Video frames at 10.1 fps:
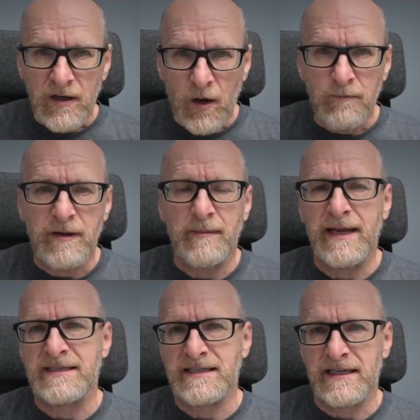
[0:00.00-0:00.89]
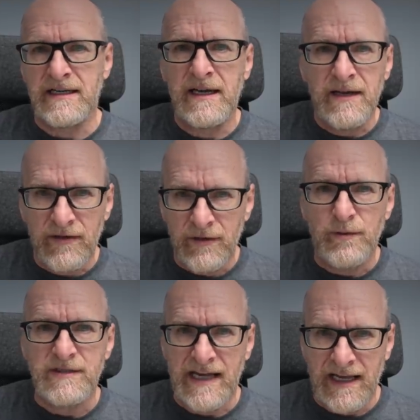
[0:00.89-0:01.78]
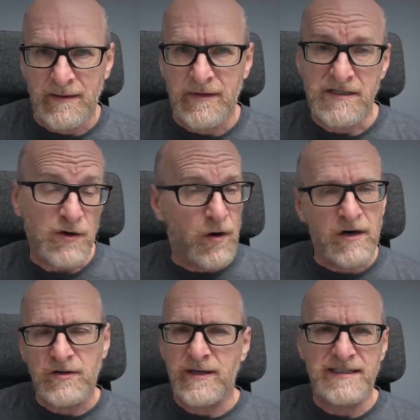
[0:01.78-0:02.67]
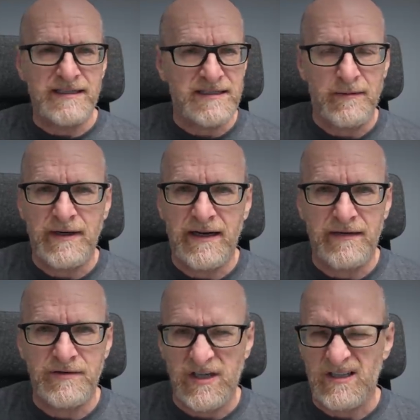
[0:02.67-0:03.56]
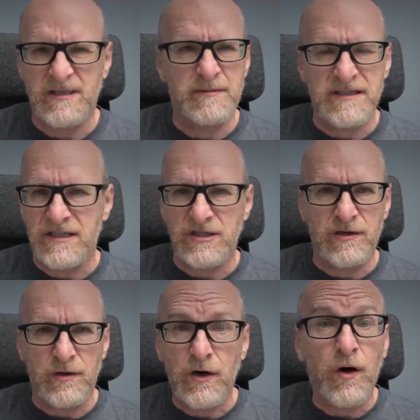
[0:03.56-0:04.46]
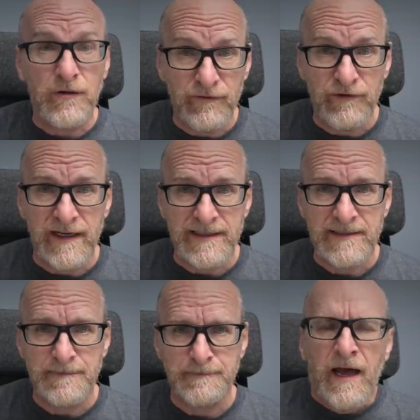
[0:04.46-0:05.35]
complementing those elements or creating some kind of juxtaposition or conflict?